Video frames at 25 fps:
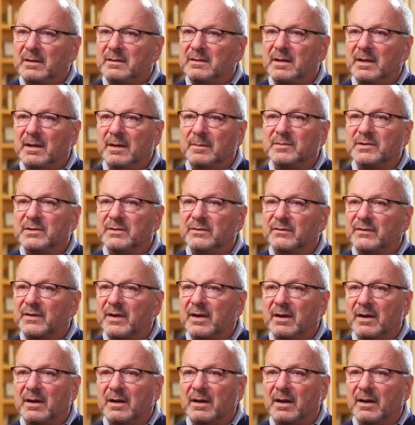teams of
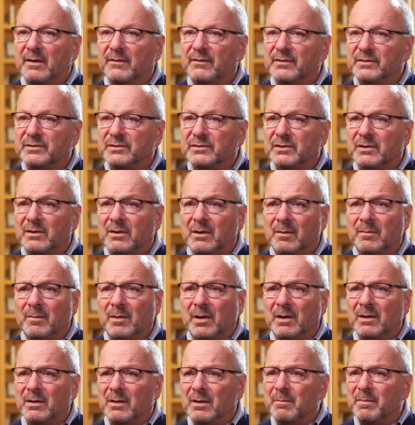caregivers are
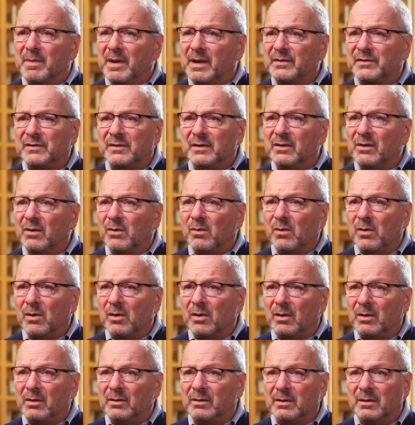among the best in the
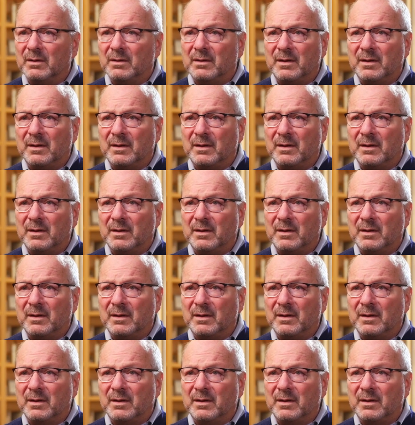world.